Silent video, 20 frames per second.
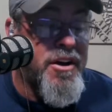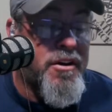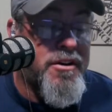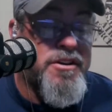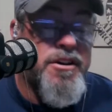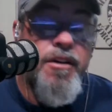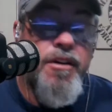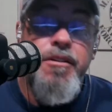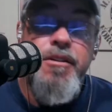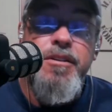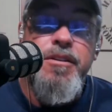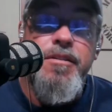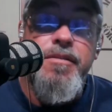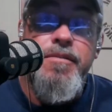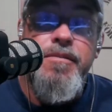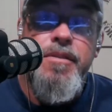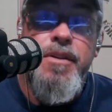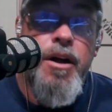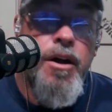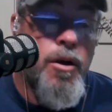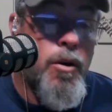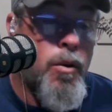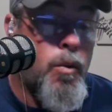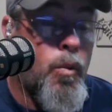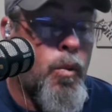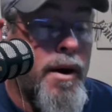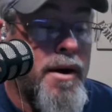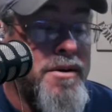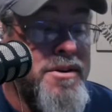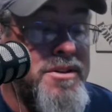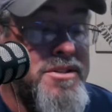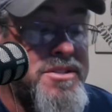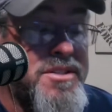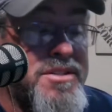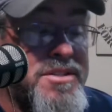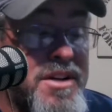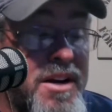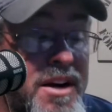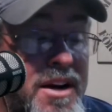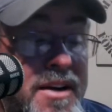alternative? Where does
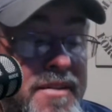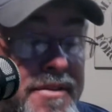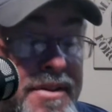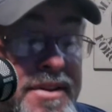this leave